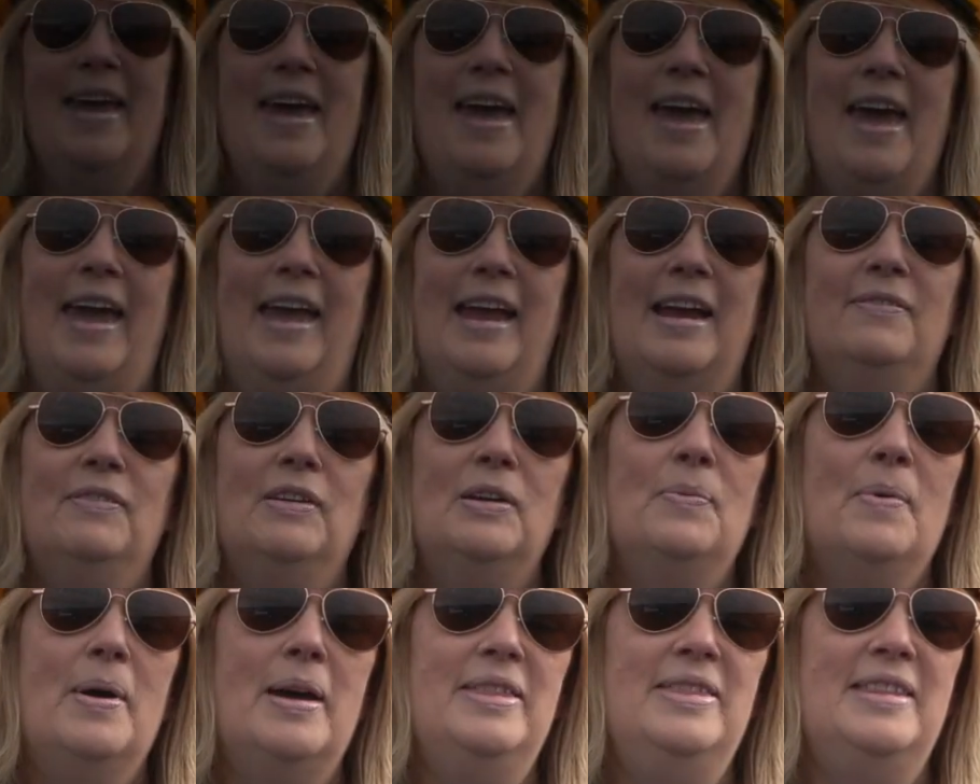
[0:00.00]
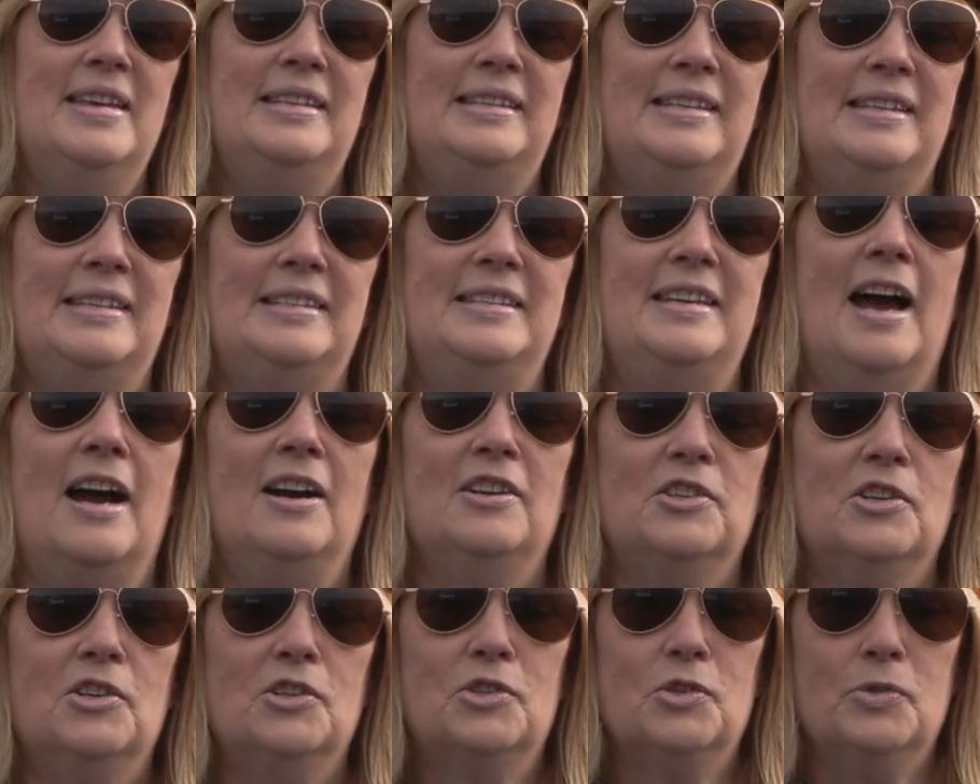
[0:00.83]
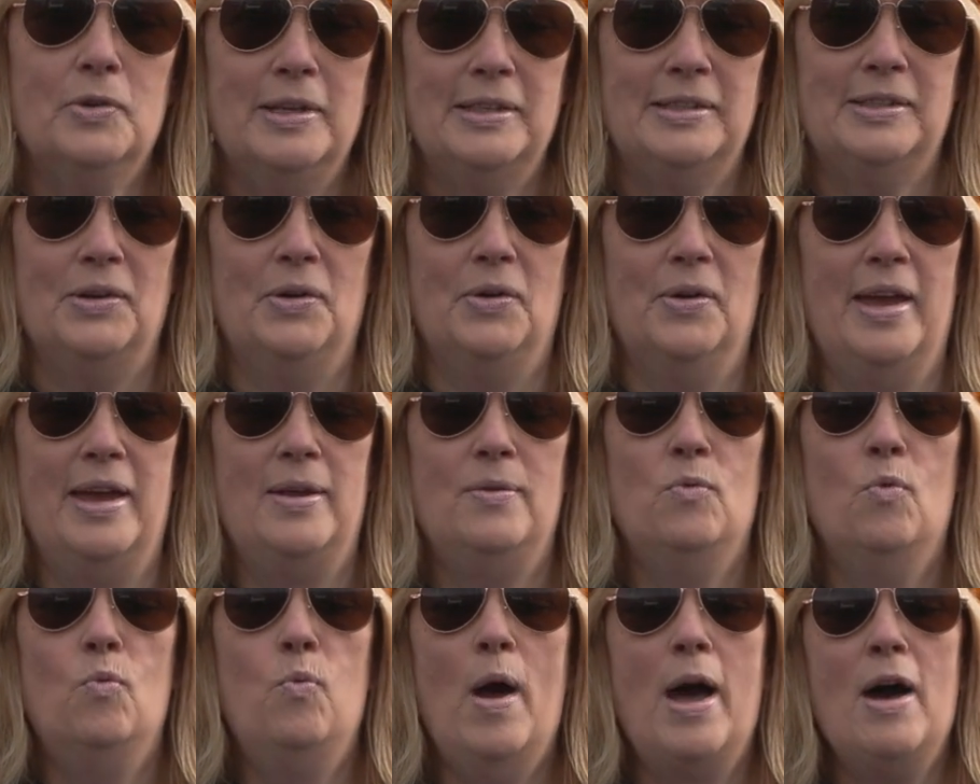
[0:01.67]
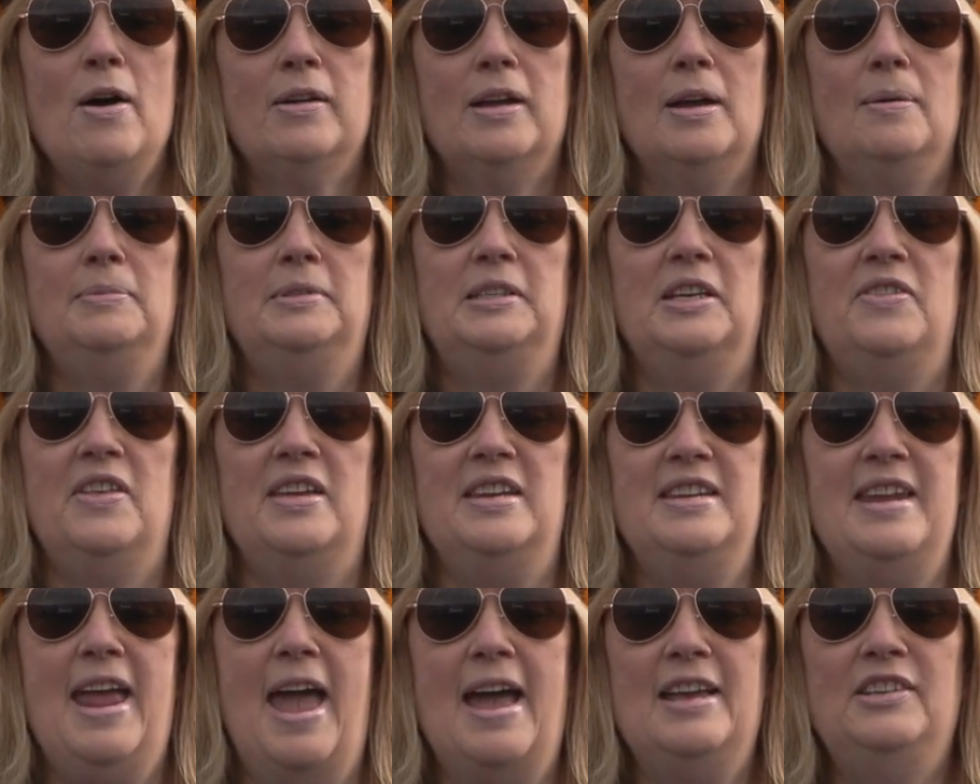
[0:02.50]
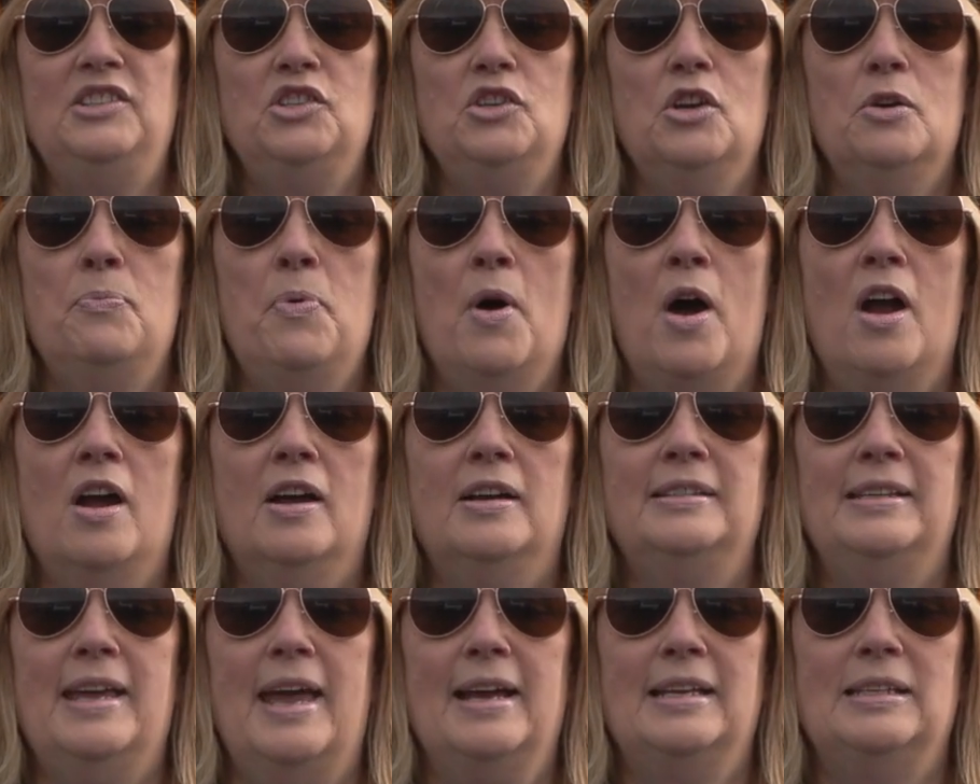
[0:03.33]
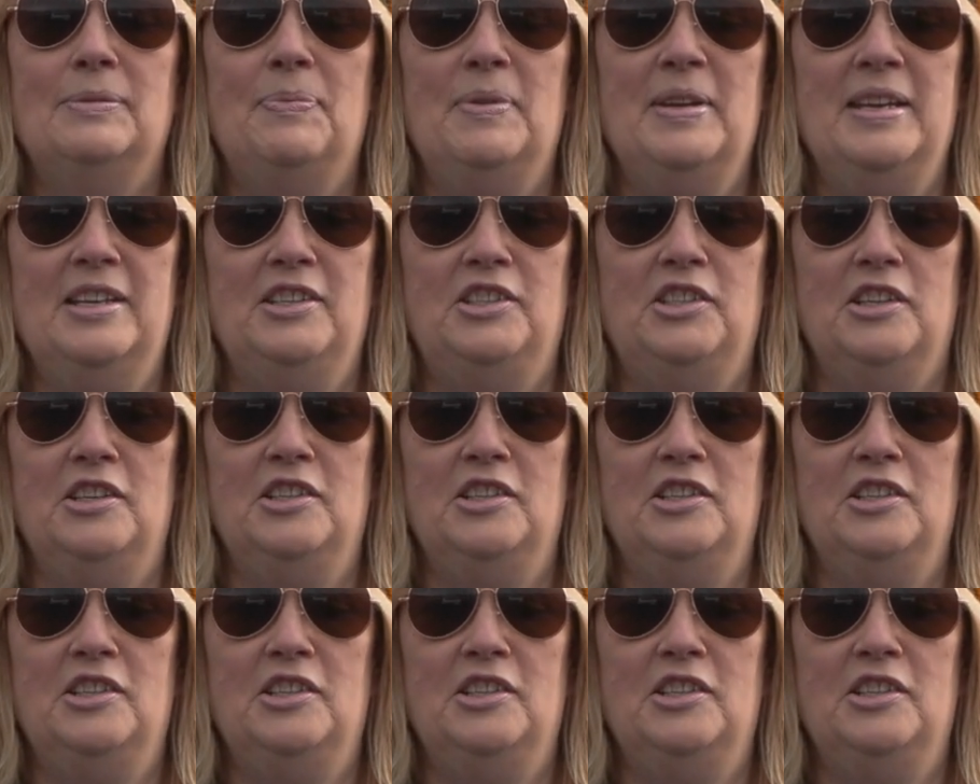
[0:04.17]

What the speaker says: Hey everyone, this is Dr. Drizzle and welcome to the National Parks Expedition